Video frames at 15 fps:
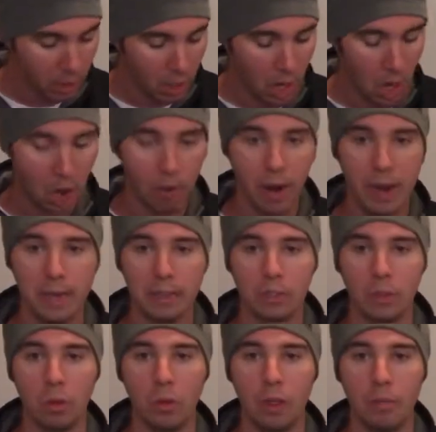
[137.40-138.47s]
Alright,
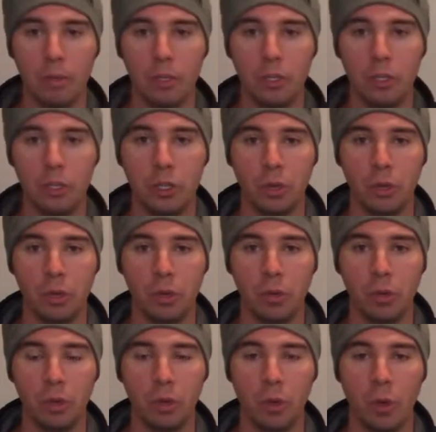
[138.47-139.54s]
so let me just show you
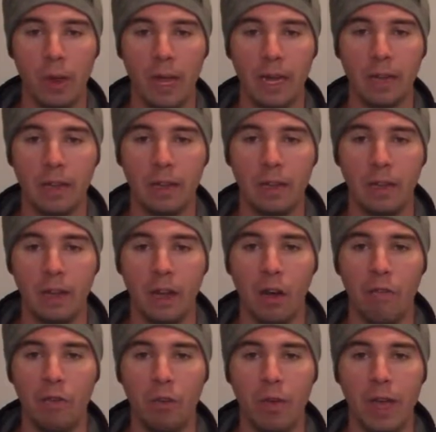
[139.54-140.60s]
real quick a
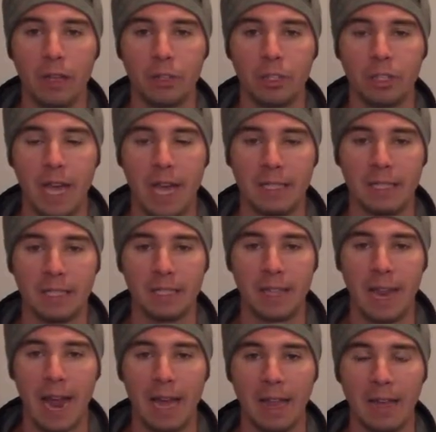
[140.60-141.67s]
few exercises
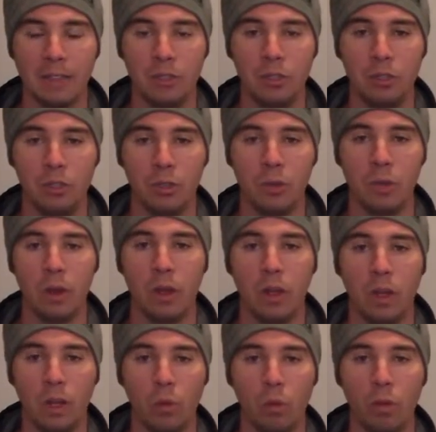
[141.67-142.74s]
that I like to do
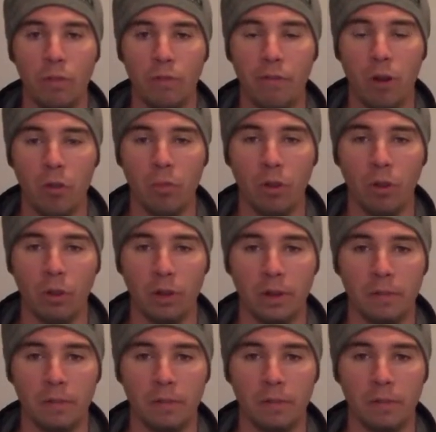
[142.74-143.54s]
with the foam roller.